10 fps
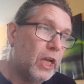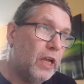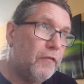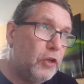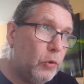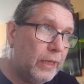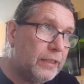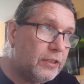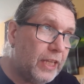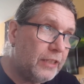if you
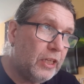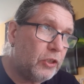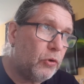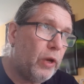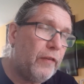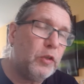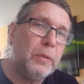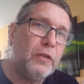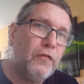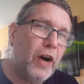understand that you don't have to
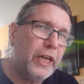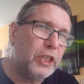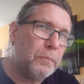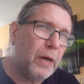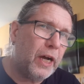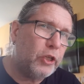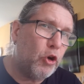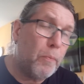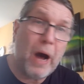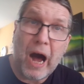be defined by
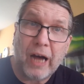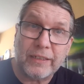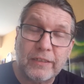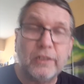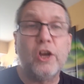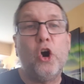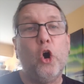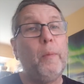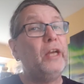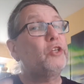your past
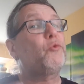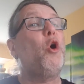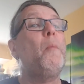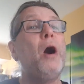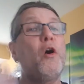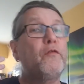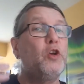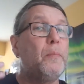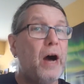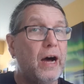or by trauma of
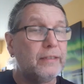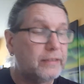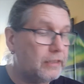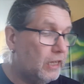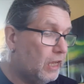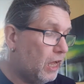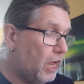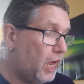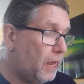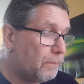your past,
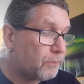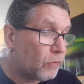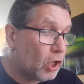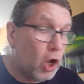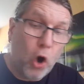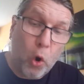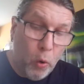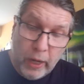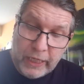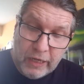
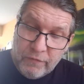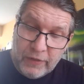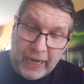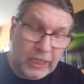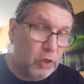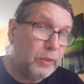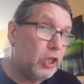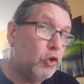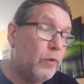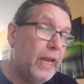or even entering a
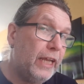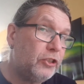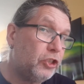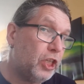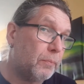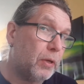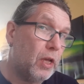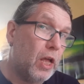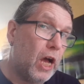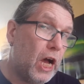new relationship,
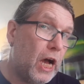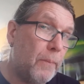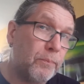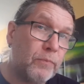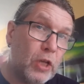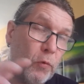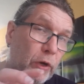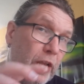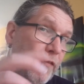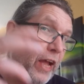
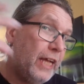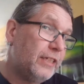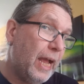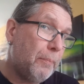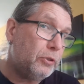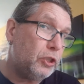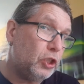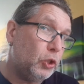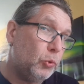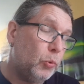whatever has happened to
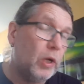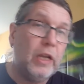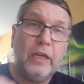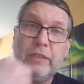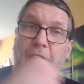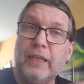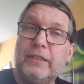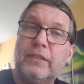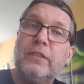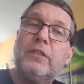you
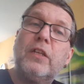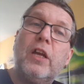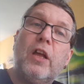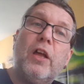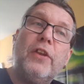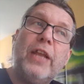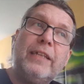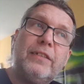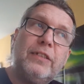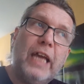doesn't
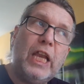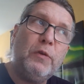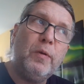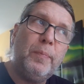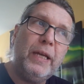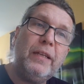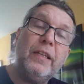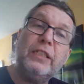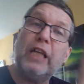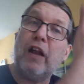necessarily repeat
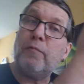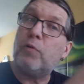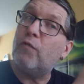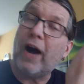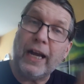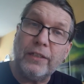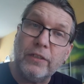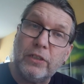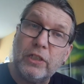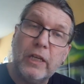itself,
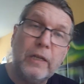provided